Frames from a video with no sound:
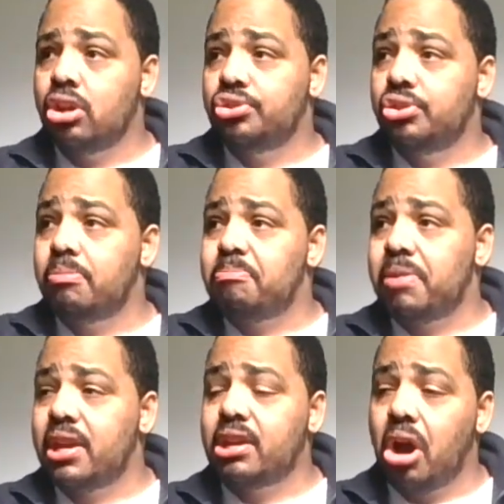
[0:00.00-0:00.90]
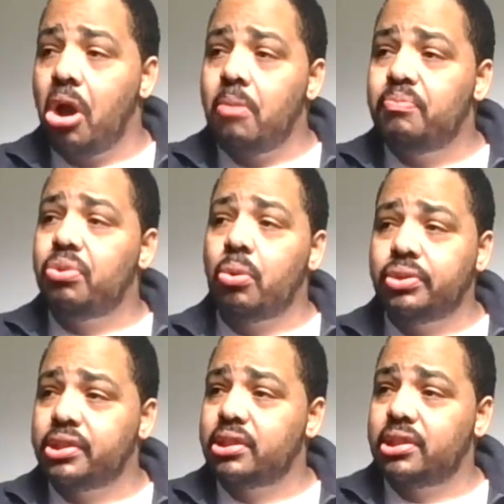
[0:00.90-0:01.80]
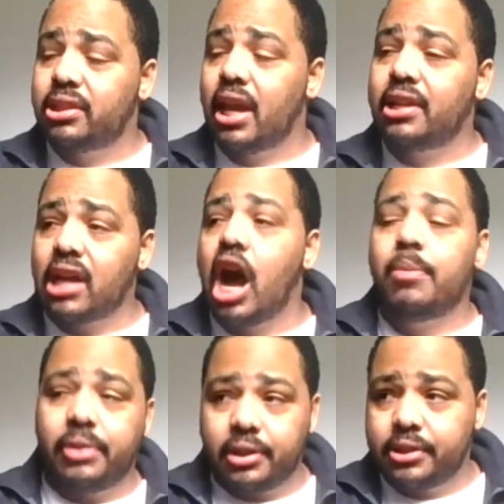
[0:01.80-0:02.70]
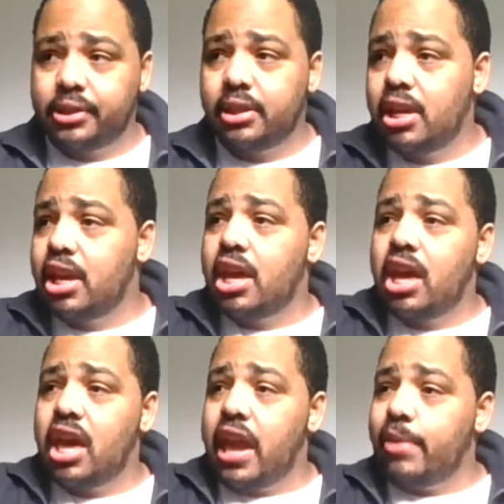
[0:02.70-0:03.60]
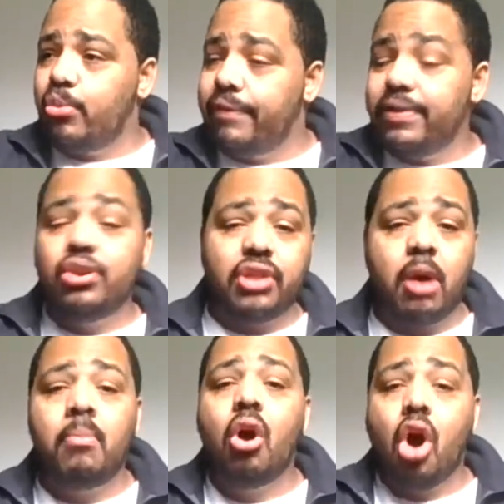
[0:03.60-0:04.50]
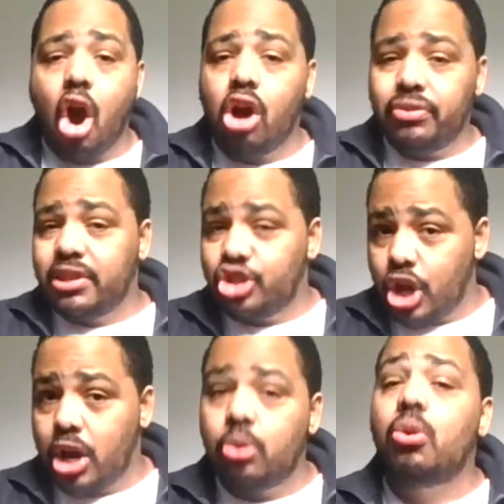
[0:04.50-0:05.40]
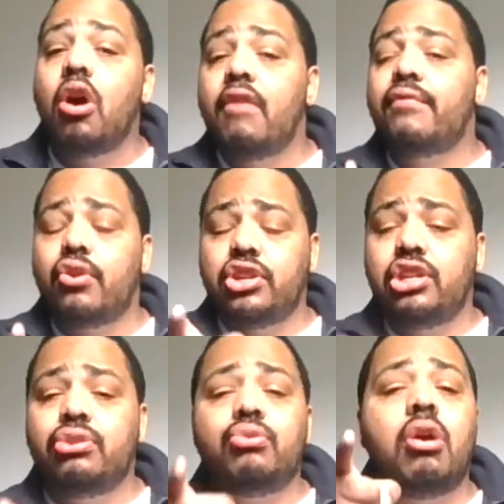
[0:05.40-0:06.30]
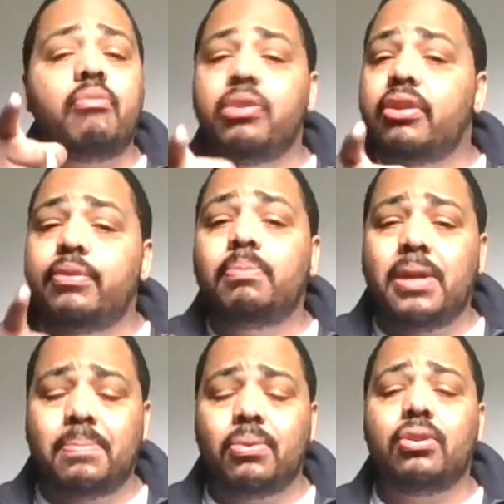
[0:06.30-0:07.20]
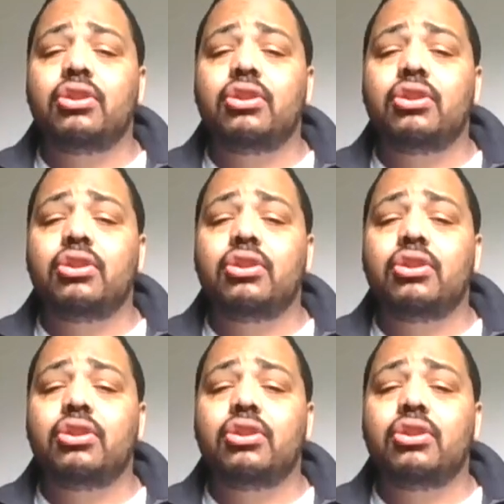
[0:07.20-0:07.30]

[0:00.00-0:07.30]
to pick up those said comics and review them on this channel for you beautiful people.